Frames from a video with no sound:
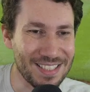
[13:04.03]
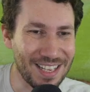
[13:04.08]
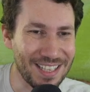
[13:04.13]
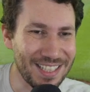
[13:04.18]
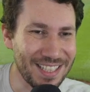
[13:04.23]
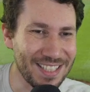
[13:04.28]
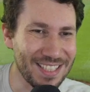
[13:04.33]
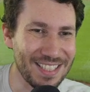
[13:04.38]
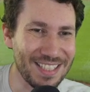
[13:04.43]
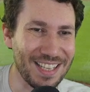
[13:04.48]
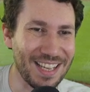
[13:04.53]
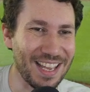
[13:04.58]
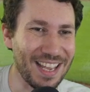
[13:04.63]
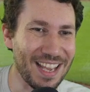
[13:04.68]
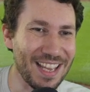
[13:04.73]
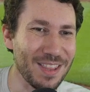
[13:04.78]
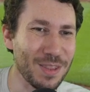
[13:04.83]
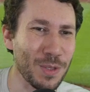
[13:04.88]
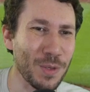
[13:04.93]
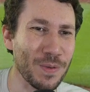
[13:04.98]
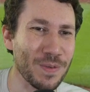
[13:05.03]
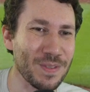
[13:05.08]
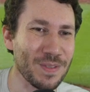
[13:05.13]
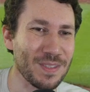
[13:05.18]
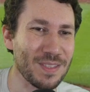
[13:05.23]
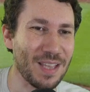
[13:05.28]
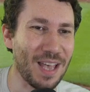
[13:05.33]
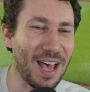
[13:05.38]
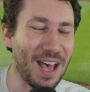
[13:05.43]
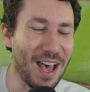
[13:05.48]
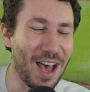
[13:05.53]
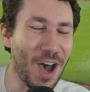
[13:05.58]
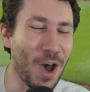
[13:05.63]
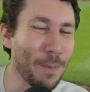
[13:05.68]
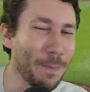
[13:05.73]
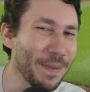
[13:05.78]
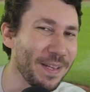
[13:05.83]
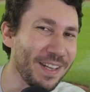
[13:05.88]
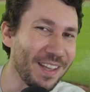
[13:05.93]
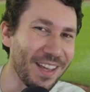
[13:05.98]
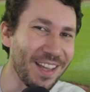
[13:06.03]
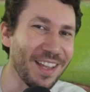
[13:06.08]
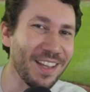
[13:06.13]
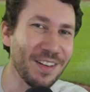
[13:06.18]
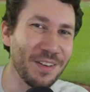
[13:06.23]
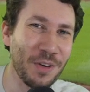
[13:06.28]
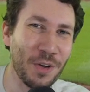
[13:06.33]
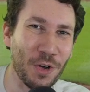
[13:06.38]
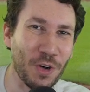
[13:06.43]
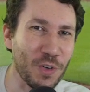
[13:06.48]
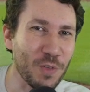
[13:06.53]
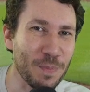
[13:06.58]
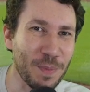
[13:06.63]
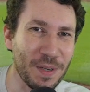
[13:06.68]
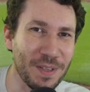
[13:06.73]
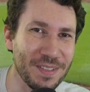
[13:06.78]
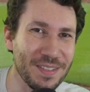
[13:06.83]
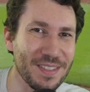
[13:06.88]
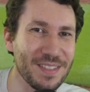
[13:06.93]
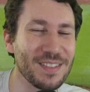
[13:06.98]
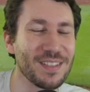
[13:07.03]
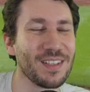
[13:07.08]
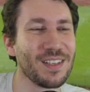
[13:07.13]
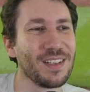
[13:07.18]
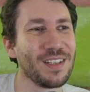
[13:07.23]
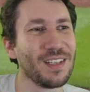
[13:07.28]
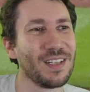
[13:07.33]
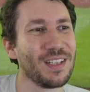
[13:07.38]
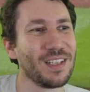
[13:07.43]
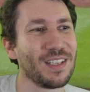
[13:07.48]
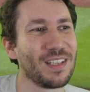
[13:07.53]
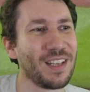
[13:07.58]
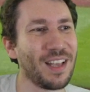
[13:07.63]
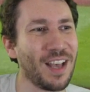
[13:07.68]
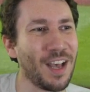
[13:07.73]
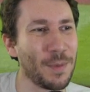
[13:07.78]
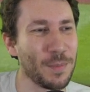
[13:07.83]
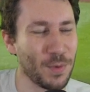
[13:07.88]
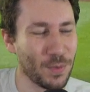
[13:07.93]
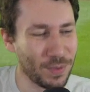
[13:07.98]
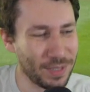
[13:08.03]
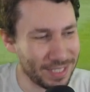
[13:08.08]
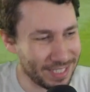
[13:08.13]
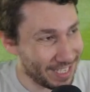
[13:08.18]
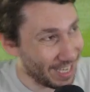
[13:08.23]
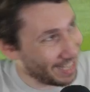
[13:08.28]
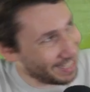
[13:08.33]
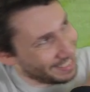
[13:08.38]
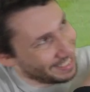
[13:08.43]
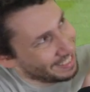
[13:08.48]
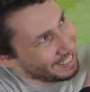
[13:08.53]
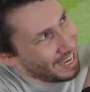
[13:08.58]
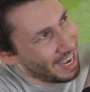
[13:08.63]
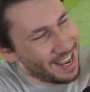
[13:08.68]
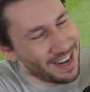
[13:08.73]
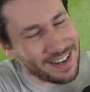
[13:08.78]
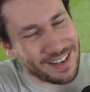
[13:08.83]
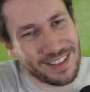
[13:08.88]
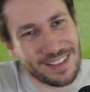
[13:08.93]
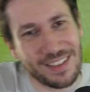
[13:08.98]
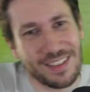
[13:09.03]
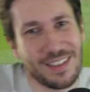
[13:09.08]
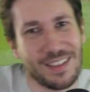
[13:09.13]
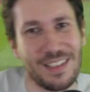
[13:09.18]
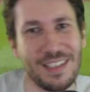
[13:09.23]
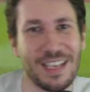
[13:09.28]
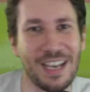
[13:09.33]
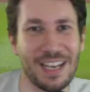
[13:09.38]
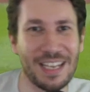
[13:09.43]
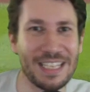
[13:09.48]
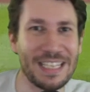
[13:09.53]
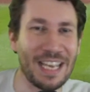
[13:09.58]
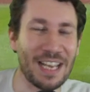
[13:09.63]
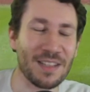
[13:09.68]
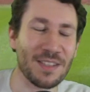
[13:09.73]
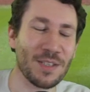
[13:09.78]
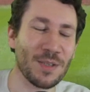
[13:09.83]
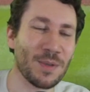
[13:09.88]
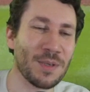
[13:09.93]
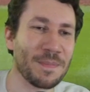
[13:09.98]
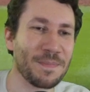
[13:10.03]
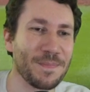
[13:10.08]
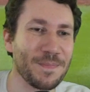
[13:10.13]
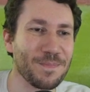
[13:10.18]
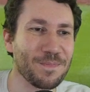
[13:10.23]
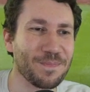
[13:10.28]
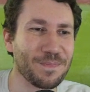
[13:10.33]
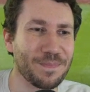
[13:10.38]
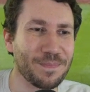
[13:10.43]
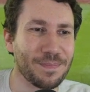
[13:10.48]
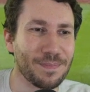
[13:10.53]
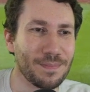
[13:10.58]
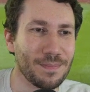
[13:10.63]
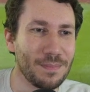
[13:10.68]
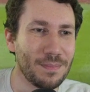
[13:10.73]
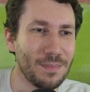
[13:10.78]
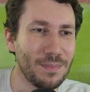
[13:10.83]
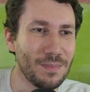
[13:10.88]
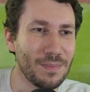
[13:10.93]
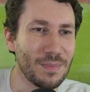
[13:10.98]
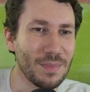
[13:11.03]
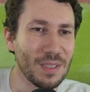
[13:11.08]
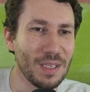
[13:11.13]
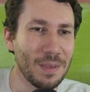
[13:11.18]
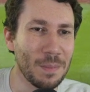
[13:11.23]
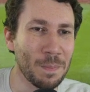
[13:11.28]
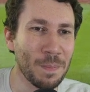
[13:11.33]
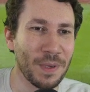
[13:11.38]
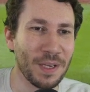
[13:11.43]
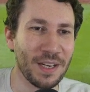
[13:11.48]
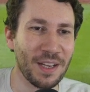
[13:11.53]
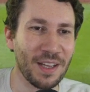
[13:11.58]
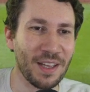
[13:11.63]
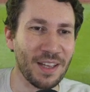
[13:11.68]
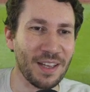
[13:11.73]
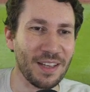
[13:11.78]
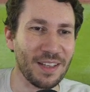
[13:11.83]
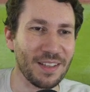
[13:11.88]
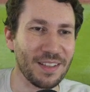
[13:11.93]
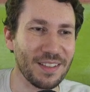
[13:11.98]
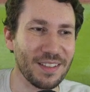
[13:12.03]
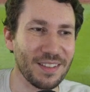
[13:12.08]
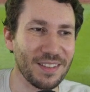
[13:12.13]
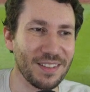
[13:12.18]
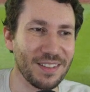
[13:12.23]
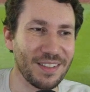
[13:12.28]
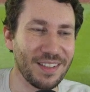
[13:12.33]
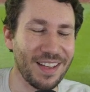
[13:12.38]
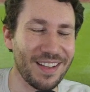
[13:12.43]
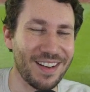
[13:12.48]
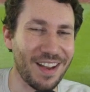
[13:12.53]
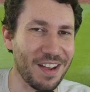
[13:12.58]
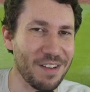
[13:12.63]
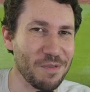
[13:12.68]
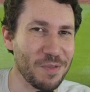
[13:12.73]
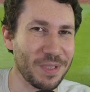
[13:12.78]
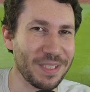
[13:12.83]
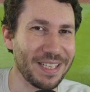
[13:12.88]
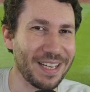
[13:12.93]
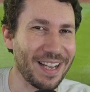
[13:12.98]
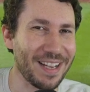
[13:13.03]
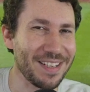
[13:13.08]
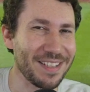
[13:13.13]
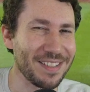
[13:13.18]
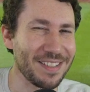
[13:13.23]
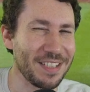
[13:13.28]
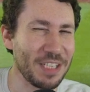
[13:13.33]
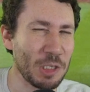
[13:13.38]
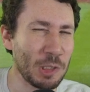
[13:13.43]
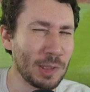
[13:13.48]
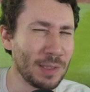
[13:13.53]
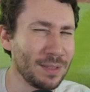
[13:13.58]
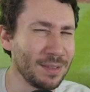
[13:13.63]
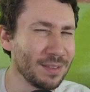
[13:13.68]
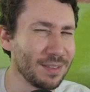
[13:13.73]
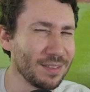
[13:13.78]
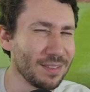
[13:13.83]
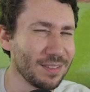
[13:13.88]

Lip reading: not easy to hit those up and in curveballs. You really got to get to it. But not really ideal.